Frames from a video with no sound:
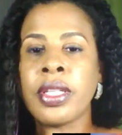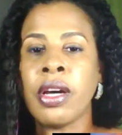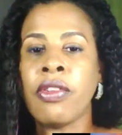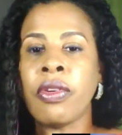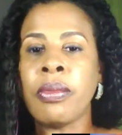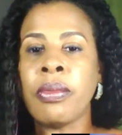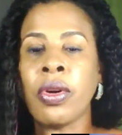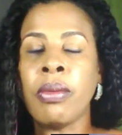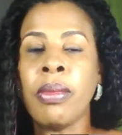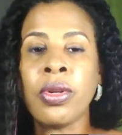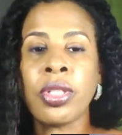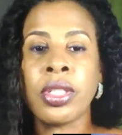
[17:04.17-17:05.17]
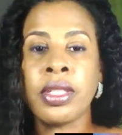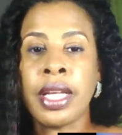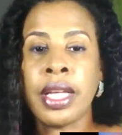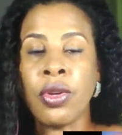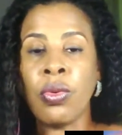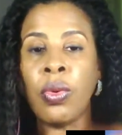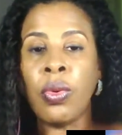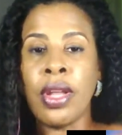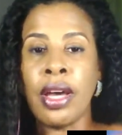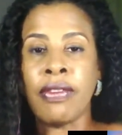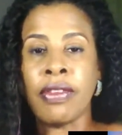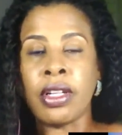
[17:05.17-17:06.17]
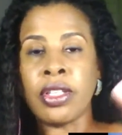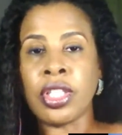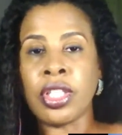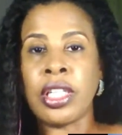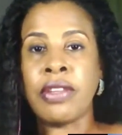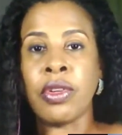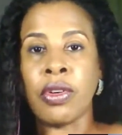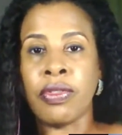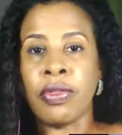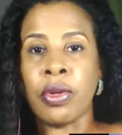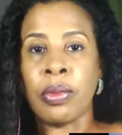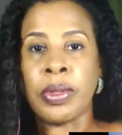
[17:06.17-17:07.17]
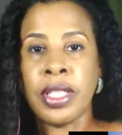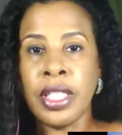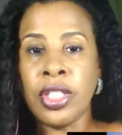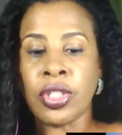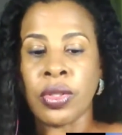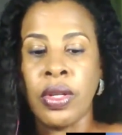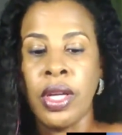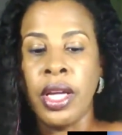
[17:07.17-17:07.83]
from your emotions, that you will never achieve your full potential.